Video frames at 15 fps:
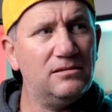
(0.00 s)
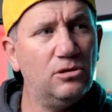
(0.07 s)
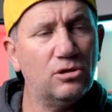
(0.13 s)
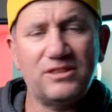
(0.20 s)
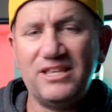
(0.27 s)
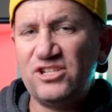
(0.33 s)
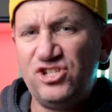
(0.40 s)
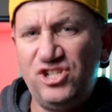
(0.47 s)

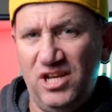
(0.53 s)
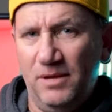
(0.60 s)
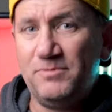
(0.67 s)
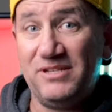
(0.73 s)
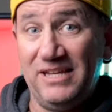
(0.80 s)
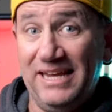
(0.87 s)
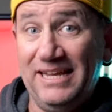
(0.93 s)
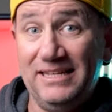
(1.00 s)
Look, there's
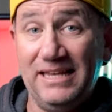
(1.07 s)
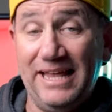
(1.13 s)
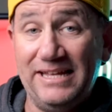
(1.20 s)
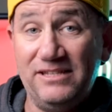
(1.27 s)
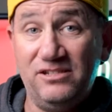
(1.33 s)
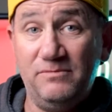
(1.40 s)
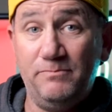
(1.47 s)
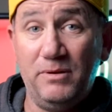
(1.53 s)
chips in
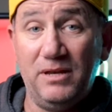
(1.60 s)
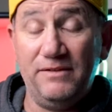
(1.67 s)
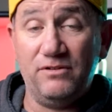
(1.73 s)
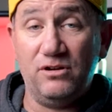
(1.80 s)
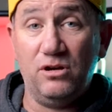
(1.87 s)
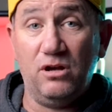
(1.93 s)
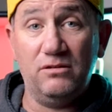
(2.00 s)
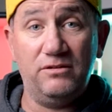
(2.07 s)
lenses, believe
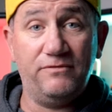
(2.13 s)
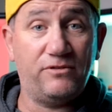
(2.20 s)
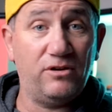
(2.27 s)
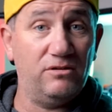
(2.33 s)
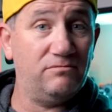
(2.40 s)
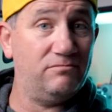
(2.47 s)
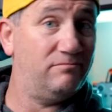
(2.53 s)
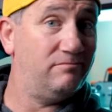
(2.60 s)
it or not. You've
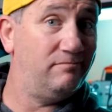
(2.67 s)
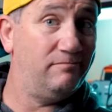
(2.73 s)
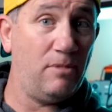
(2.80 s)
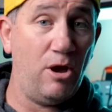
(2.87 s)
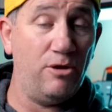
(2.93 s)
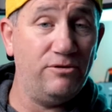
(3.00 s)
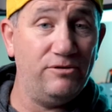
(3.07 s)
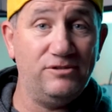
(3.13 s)
got
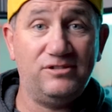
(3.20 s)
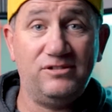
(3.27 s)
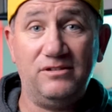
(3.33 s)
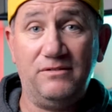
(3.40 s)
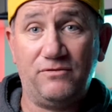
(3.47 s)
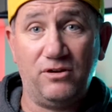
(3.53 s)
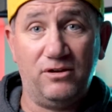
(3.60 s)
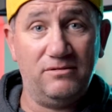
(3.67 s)
motors,
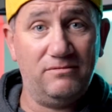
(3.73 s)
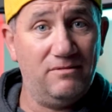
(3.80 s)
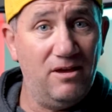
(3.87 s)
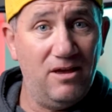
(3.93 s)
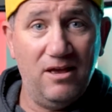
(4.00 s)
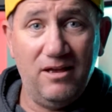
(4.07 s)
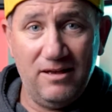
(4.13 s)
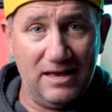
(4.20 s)
you've got
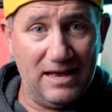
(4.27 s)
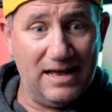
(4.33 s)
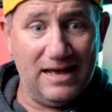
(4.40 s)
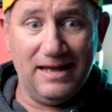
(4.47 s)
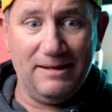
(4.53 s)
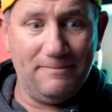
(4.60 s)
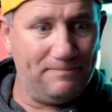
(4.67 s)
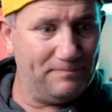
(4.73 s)

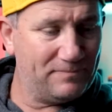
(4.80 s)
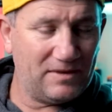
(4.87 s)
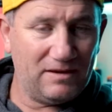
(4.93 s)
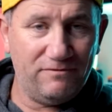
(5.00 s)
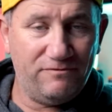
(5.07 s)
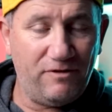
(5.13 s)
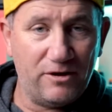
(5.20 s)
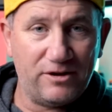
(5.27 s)

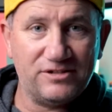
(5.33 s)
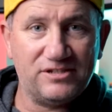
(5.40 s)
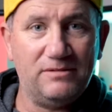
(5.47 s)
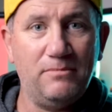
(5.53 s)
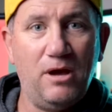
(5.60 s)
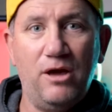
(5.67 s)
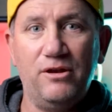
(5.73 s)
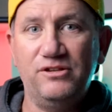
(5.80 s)

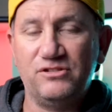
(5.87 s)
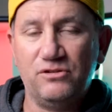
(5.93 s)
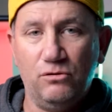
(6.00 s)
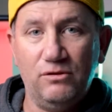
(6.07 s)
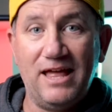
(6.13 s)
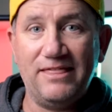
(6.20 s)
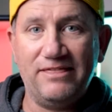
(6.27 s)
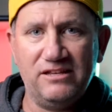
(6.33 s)
focusing motors and
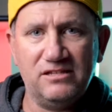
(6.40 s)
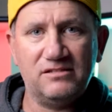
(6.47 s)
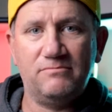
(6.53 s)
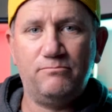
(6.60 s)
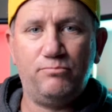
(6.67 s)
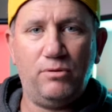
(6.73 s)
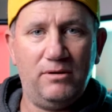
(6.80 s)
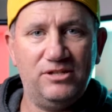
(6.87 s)
all that. There's
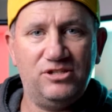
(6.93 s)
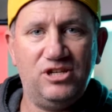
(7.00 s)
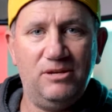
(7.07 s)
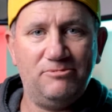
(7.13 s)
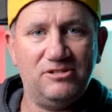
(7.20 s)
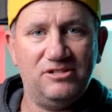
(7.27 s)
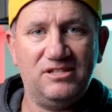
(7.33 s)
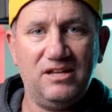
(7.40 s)
probably
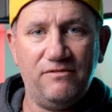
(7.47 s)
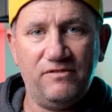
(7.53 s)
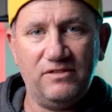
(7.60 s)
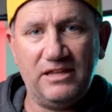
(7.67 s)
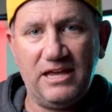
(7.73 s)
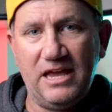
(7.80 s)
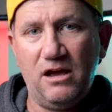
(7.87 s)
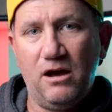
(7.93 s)
chips and stuff in
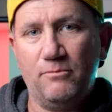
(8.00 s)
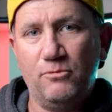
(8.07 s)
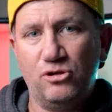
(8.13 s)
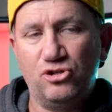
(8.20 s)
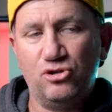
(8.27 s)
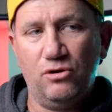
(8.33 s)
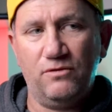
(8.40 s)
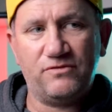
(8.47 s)
there. I'm not
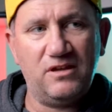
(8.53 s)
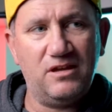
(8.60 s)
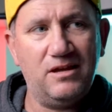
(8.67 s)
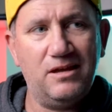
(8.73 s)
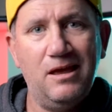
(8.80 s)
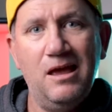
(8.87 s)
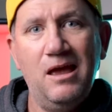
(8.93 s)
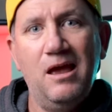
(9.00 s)
sure if
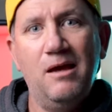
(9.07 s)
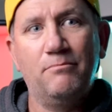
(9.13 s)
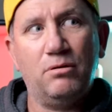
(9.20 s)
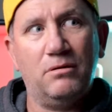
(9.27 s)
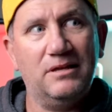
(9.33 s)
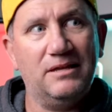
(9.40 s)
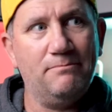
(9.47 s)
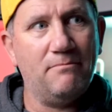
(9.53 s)
they're
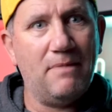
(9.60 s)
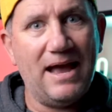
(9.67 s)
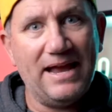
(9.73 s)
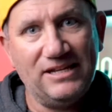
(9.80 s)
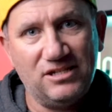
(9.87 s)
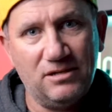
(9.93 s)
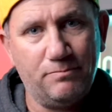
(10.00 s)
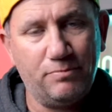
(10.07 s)
probably
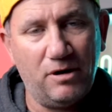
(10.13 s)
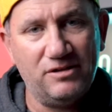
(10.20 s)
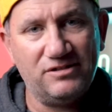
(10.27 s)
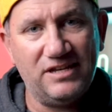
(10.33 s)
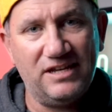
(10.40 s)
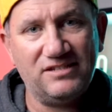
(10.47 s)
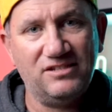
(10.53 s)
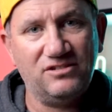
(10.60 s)
major
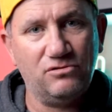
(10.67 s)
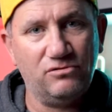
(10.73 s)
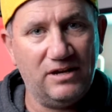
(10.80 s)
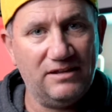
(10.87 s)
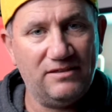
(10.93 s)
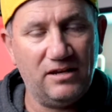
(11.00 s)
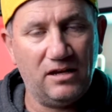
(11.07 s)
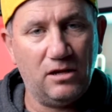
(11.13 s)
processors or
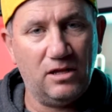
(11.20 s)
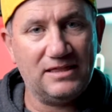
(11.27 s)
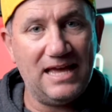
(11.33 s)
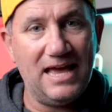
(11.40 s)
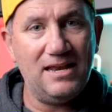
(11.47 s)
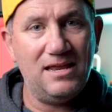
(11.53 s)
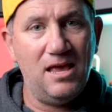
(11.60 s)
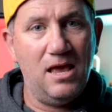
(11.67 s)
anything like
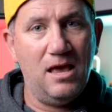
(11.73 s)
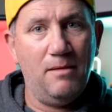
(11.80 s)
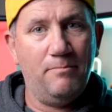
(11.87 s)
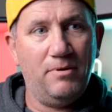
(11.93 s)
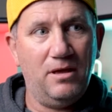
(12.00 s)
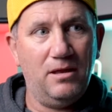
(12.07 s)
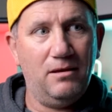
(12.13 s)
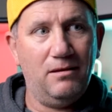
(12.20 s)
that.
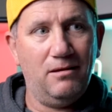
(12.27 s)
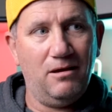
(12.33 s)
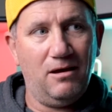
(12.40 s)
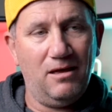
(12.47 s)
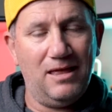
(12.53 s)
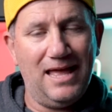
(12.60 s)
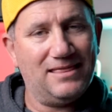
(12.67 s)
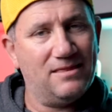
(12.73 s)
But
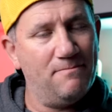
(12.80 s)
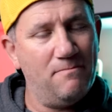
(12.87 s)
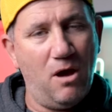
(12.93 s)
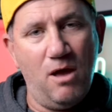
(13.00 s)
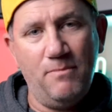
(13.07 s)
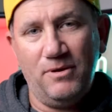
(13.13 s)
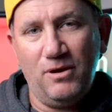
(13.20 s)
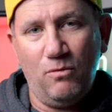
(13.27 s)
at the
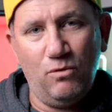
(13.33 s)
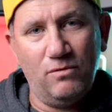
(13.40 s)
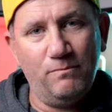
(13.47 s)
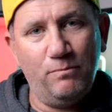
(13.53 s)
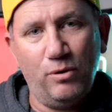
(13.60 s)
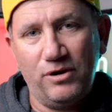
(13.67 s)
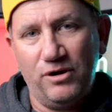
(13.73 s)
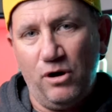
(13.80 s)
moment, I
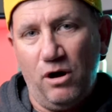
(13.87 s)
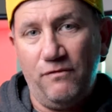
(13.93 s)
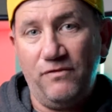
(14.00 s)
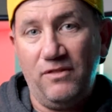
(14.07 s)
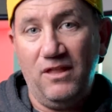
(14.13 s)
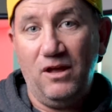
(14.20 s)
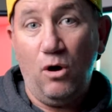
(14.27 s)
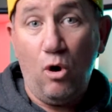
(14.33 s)
wouldn't put it off
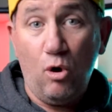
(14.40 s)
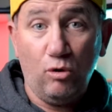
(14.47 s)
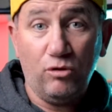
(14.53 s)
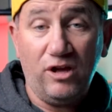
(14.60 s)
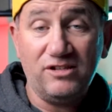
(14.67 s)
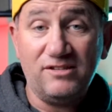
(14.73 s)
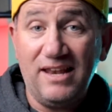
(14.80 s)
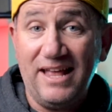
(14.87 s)
all
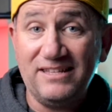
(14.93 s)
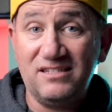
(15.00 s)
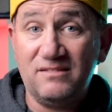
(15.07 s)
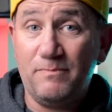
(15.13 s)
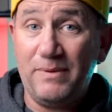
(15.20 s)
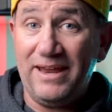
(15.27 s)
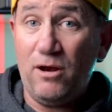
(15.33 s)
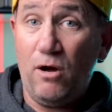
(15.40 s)
those lenses
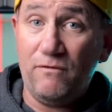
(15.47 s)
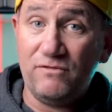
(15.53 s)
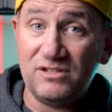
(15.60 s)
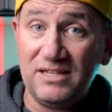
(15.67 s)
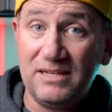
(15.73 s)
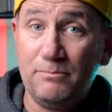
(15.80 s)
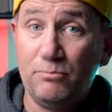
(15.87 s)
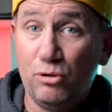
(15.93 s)
being
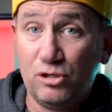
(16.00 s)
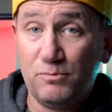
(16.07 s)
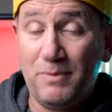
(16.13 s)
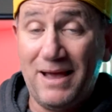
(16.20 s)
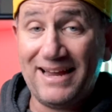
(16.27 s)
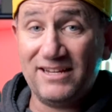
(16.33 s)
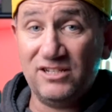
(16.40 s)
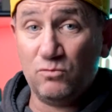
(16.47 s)
obviously pushed
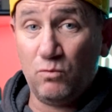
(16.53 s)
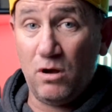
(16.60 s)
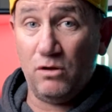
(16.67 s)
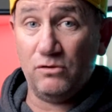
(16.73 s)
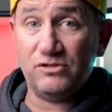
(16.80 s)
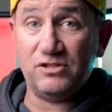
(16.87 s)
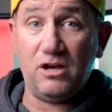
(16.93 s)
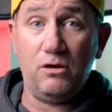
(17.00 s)
back as
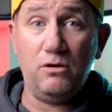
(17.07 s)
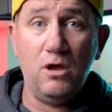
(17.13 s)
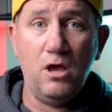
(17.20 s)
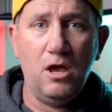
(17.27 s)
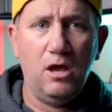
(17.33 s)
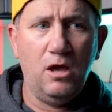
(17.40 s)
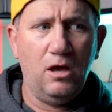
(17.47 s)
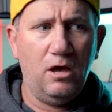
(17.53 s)
well. So
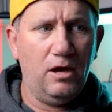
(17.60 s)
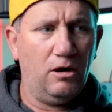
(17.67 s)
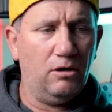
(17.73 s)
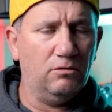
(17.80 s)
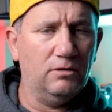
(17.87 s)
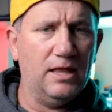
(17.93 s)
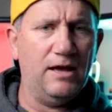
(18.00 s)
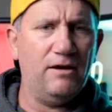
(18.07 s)

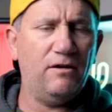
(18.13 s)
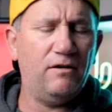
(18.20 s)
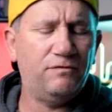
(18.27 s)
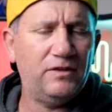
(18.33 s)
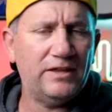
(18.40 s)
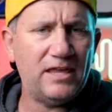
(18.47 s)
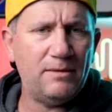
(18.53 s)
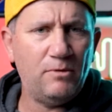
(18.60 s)
I'll
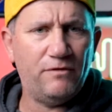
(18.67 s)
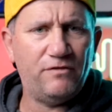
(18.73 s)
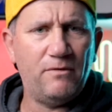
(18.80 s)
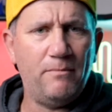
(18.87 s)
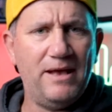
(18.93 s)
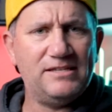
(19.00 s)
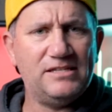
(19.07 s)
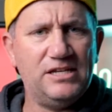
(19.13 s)
flick him off a
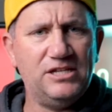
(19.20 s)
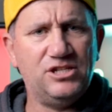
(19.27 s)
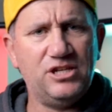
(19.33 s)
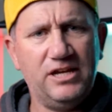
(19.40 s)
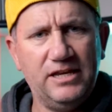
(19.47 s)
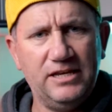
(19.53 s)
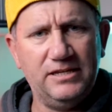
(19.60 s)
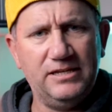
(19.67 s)
message
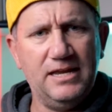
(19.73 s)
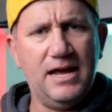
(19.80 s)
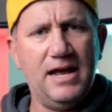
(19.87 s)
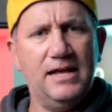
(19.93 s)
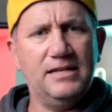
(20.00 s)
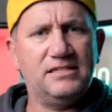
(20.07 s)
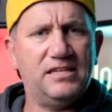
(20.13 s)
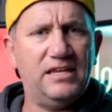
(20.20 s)
and
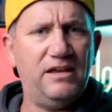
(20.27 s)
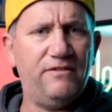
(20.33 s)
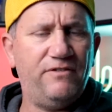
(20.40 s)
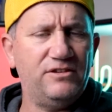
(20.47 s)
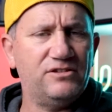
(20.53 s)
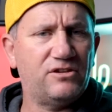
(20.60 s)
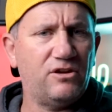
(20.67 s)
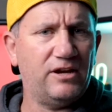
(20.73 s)
see if
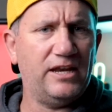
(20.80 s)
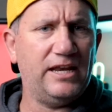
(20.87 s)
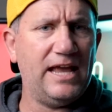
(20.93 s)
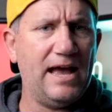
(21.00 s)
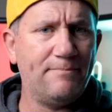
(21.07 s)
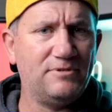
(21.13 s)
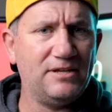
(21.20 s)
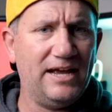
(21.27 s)
he's got any
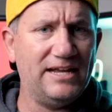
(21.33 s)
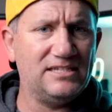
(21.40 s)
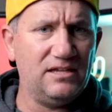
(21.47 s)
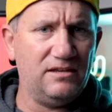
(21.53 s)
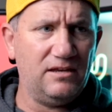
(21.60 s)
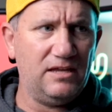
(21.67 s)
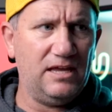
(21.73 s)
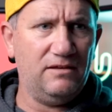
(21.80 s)
updates
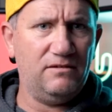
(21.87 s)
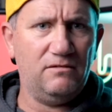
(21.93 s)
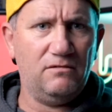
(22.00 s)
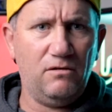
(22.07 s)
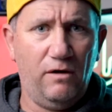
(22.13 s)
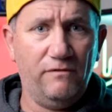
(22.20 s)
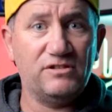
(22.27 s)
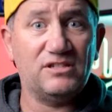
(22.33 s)
in
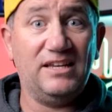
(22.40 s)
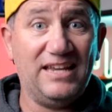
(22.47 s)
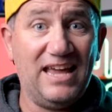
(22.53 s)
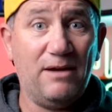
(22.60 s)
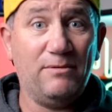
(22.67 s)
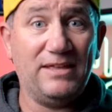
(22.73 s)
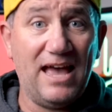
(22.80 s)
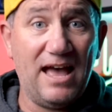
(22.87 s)
obviously
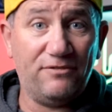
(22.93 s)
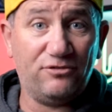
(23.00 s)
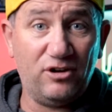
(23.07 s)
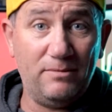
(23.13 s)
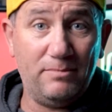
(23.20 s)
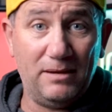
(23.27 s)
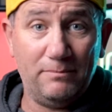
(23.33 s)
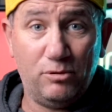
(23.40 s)
now with the
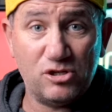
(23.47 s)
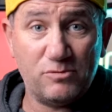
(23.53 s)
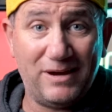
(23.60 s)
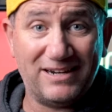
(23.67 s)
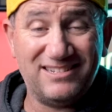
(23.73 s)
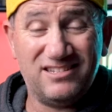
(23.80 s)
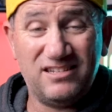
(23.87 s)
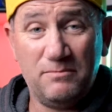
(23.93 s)
R3 being pushed
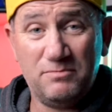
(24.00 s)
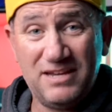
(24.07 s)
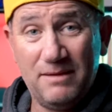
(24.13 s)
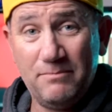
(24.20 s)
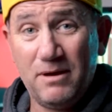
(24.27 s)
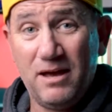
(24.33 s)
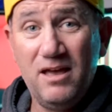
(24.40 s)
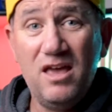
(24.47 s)
back to
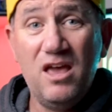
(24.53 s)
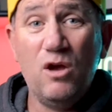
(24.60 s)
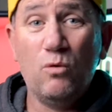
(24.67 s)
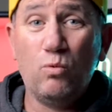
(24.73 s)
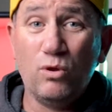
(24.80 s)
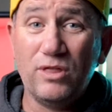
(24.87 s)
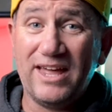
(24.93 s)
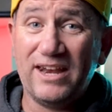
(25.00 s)
September,
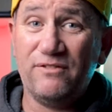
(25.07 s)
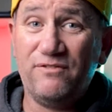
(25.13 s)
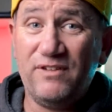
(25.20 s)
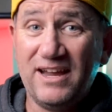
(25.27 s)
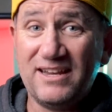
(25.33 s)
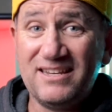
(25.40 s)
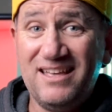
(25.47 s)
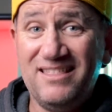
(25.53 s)
will that
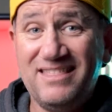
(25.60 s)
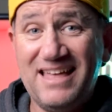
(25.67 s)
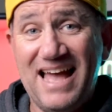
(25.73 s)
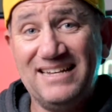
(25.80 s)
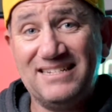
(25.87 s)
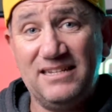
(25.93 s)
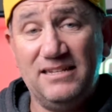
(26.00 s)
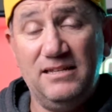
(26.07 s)
affect
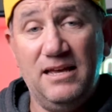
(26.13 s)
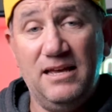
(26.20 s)
that